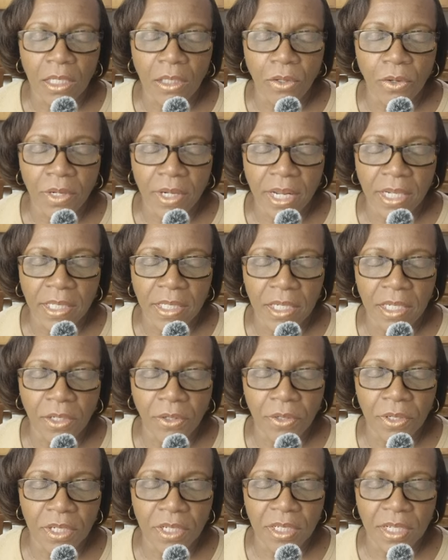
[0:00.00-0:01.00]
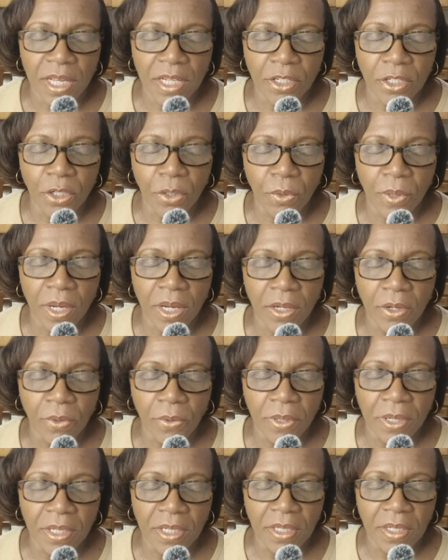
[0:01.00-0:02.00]
Lord, I decrease as you
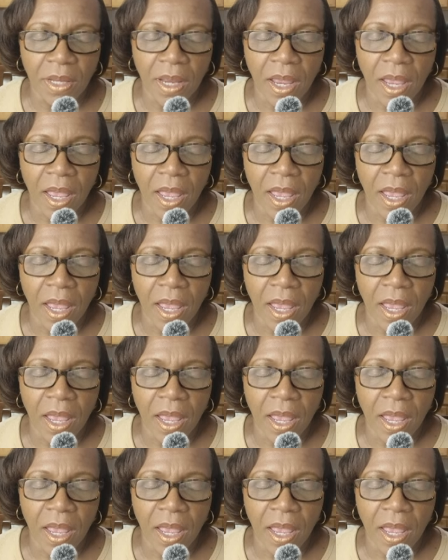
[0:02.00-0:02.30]
increase.